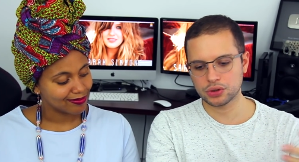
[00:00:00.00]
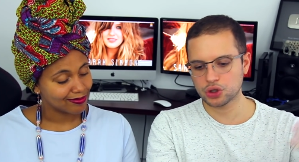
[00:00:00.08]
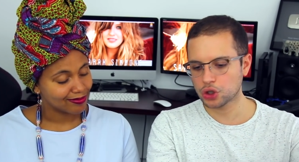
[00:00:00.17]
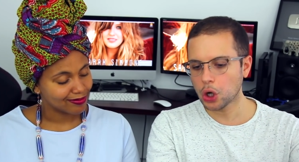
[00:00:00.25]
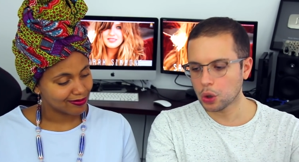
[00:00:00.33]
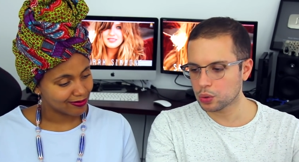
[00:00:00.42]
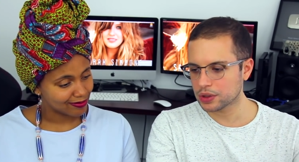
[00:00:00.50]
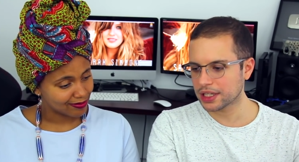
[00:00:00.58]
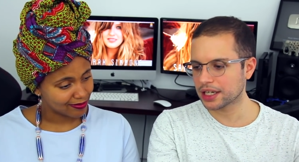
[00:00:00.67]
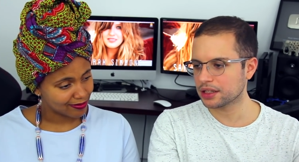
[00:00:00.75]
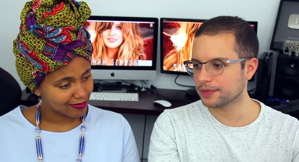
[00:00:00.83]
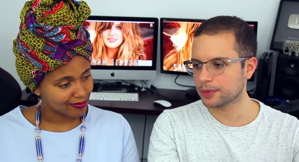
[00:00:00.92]
Speaker 1: shows
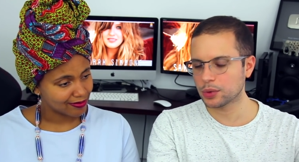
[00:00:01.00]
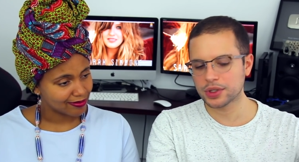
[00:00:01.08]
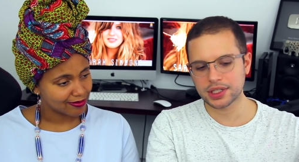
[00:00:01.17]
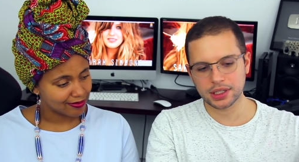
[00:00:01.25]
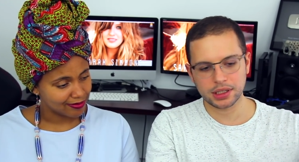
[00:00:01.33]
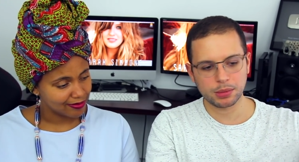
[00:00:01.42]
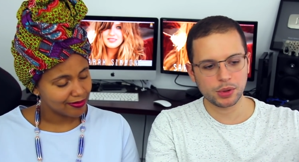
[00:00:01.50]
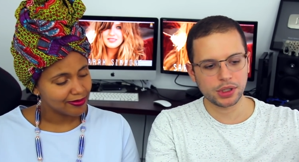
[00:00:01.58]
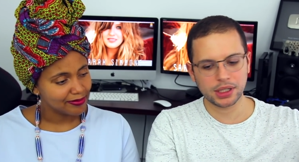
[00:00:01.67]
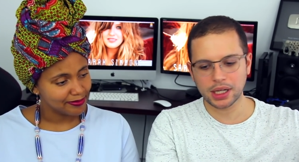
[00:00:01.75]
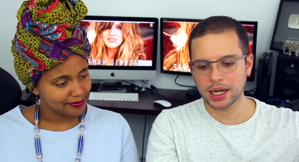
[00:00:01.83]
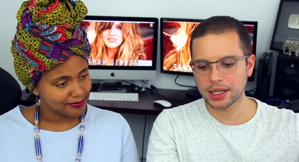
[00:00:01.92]
like The Voice and
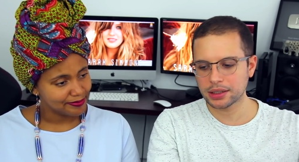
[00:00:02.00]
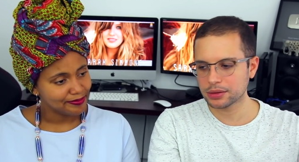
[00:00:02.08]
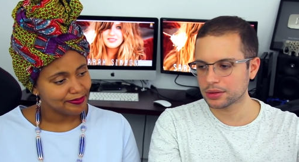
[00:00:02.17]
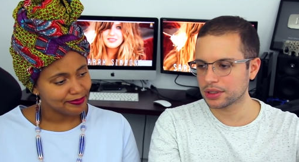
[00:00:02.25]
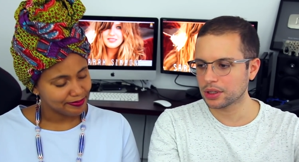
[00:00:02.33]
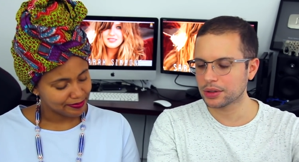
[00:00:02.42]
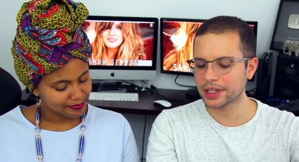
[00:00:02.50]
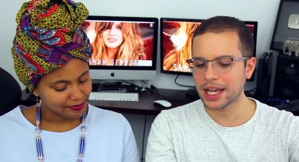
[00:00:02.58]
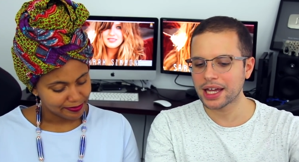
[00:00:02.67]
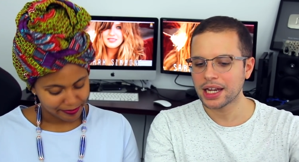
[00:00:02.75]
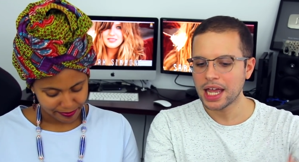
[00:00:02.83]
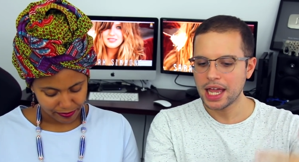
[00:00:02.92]
American Idol and all
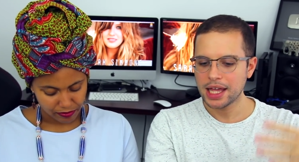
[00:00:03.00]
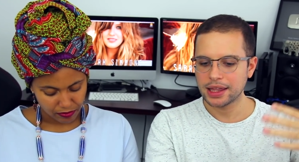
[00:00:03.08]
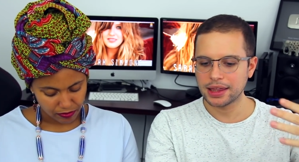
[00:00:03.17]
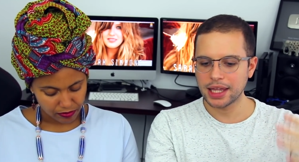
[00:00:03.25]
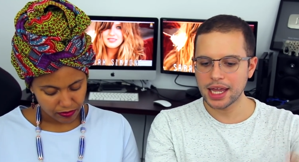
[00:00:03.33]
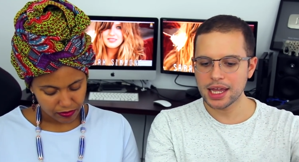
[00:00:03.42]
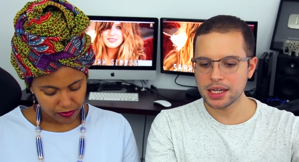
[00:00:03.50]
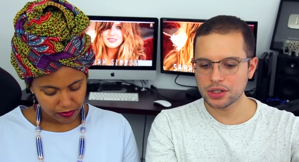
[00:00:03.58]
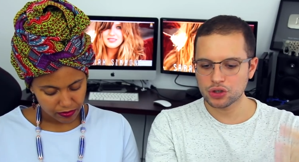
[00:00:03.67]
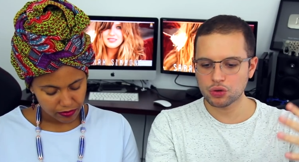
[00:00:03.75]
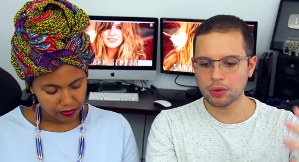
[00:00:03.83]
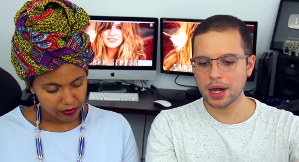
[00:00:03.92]
that, they
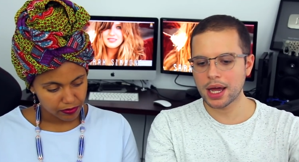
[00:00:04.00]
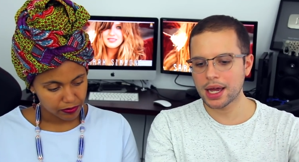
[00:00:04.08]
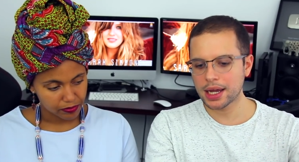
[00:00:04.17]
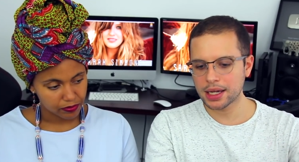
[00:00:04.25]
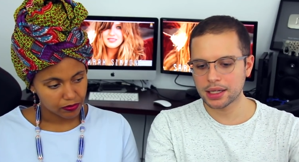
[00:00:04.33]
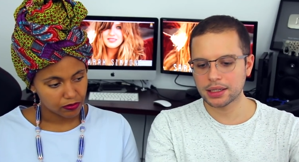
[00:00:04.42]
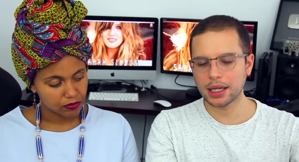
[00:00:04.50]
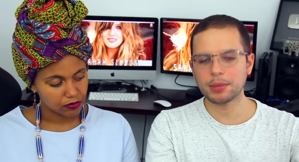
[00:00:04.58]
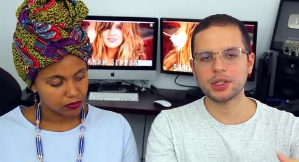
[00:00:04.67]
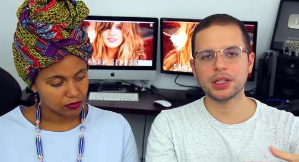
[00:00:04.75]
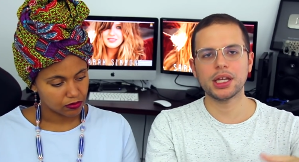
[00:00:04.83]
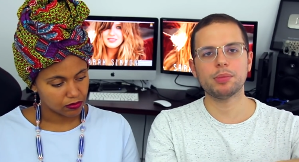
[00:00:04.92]
try, I
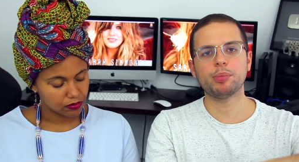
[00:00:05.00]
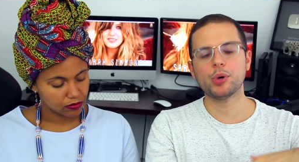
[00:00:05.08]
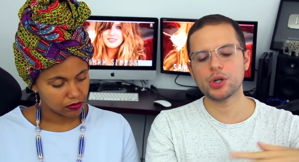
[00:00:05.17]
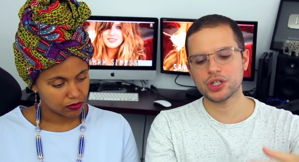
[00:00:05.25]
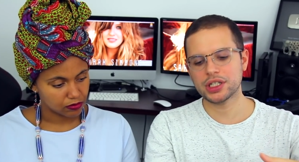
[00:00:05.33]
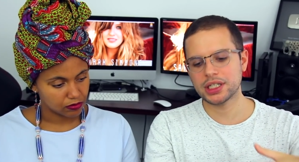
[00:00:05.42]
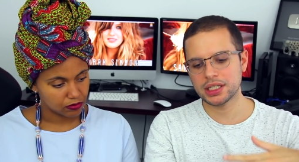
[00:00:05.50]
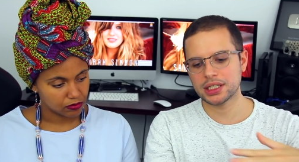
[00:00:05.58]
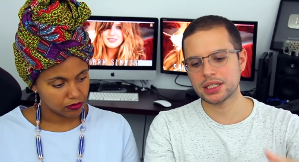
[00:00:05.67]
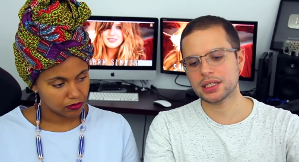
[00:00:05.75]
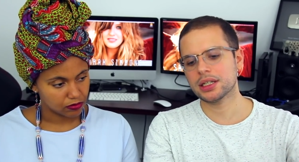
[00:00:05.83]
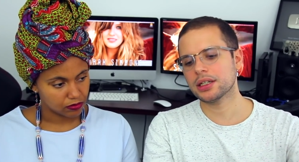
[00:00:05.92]
mean, they push
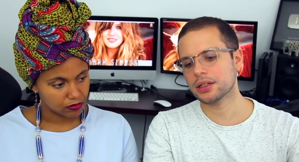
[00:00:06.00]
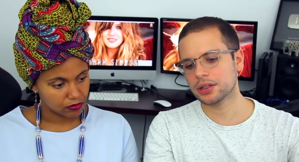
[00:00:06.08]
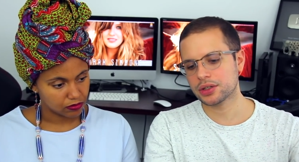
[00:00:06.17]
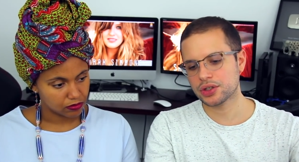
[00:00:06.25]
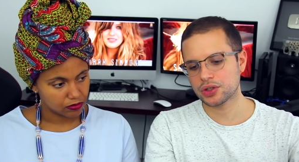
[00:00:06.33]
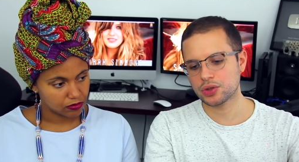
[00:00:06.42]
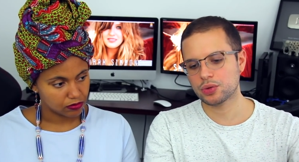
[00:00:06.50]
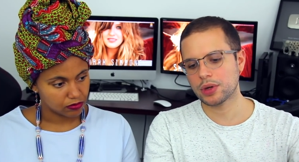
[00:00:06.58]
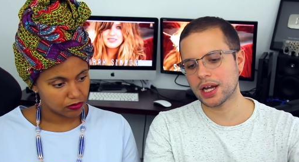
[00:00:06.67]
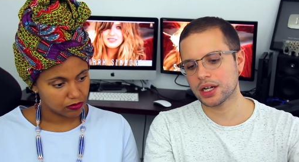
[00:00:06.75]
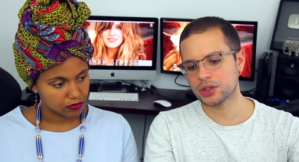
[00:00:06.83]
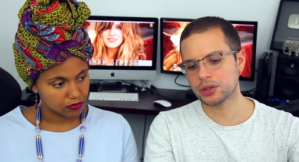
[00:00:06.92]
these singers
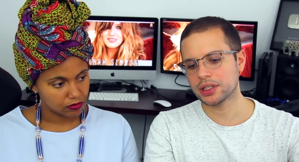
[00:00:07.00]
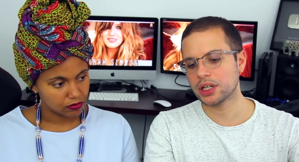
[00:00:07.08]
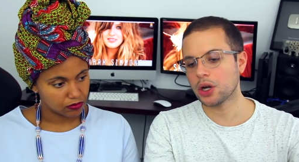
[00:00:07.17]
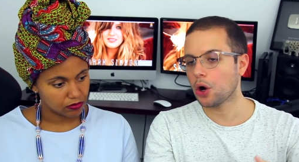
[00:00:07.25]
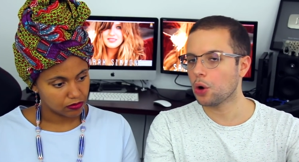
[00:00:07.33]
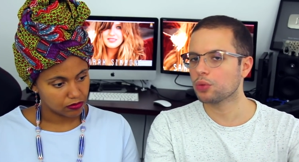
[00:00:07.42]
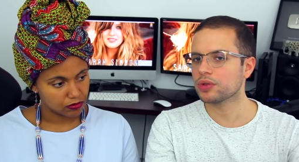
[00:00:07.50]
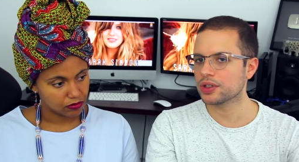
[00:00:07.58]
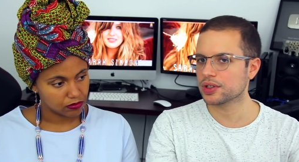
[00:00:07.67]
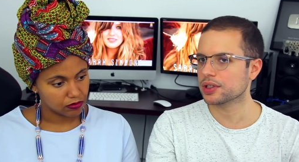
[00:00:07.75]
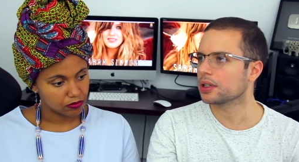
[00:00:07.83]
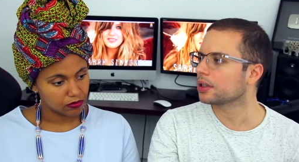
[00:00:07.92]
to actually own
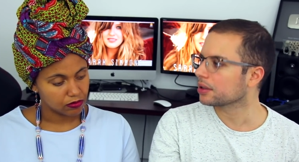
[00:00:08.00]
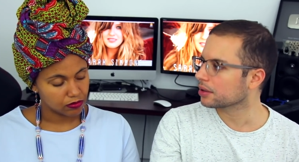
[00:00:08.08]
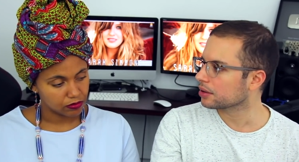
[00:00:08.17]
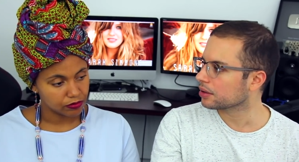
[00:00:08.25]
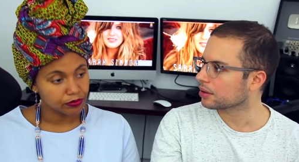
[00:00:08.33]
the song, you